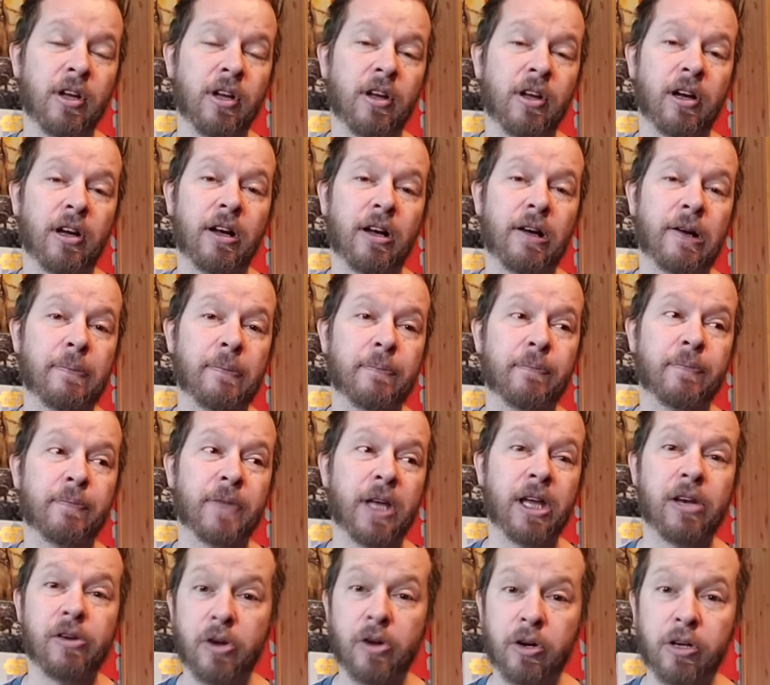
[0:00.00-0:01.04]
Um,
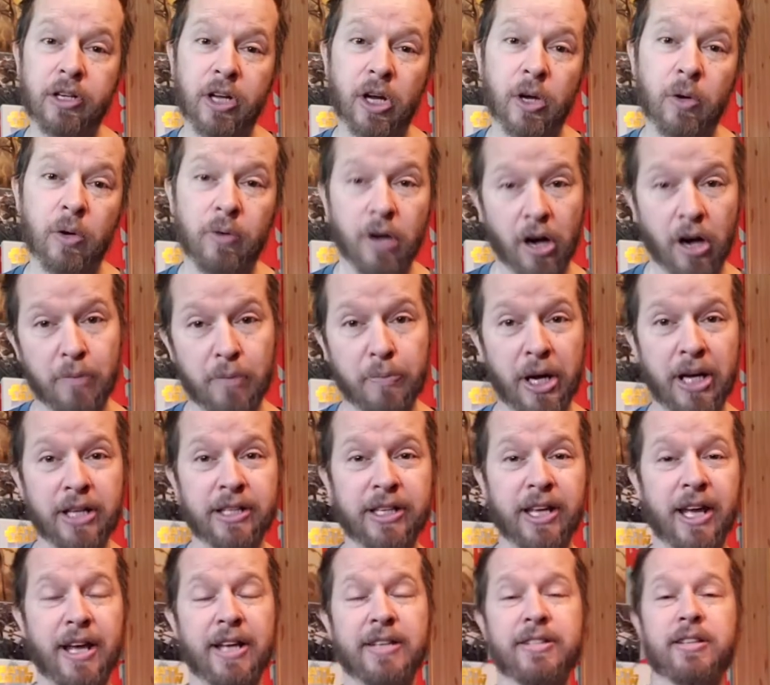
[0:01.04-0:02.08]
and Nerd Goat, our
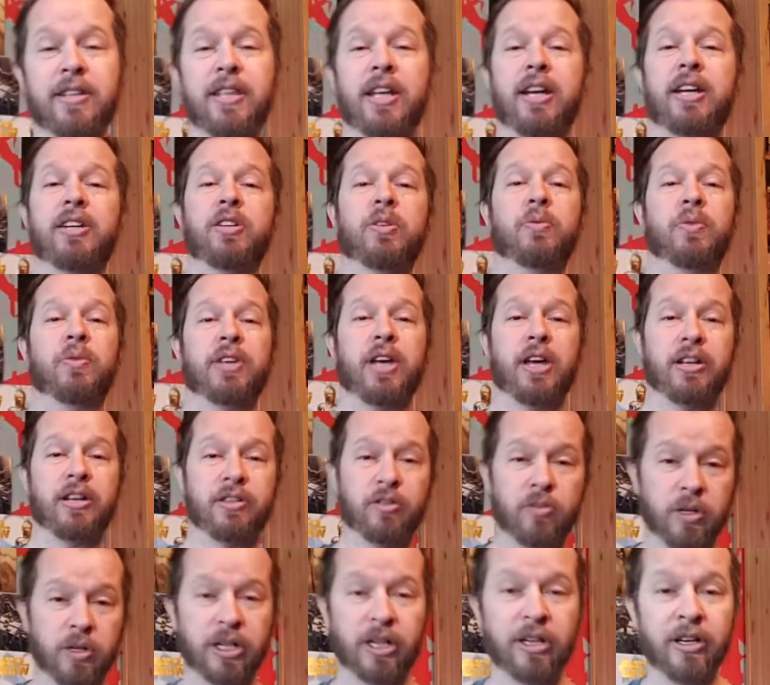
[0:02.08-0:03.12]
podcast that I do with Ed
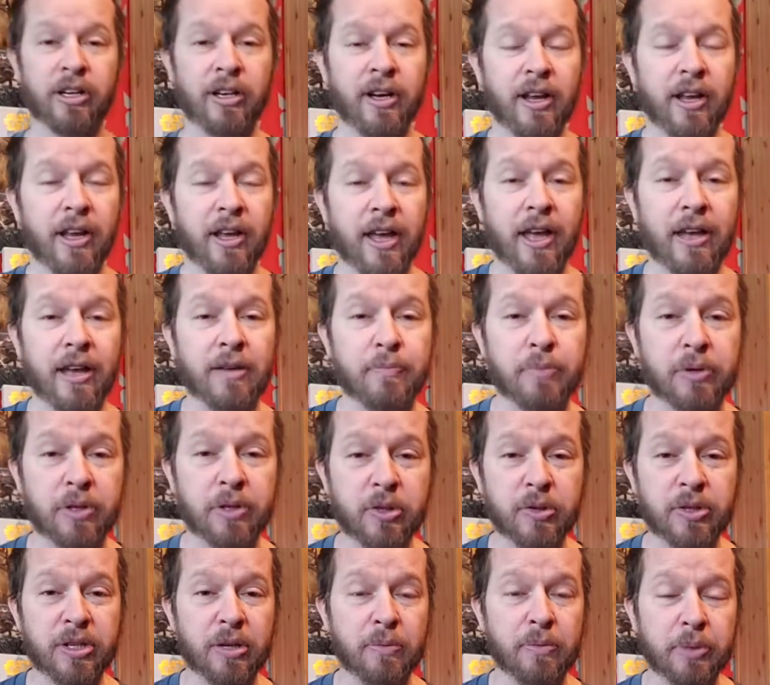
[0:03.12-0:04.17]
Greer and
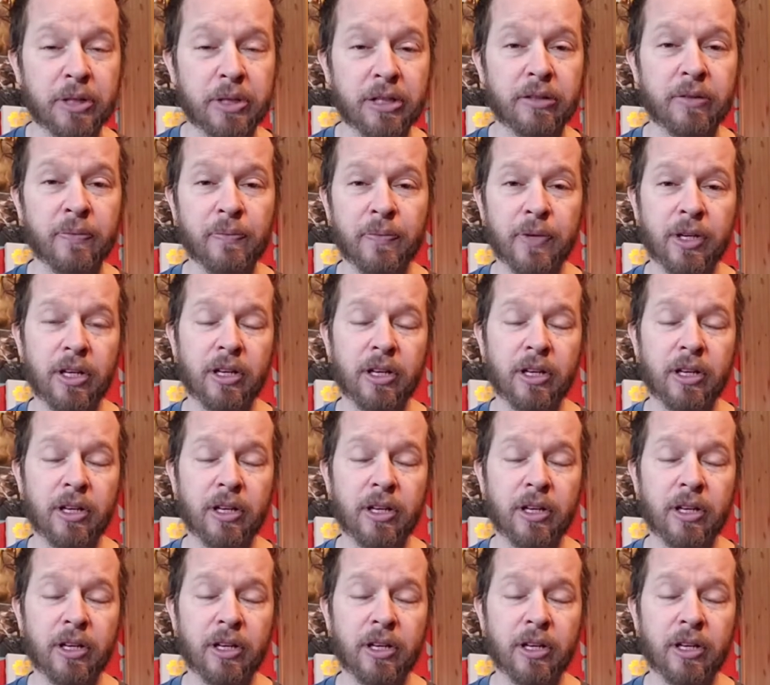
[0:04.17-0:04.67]
producer Bill,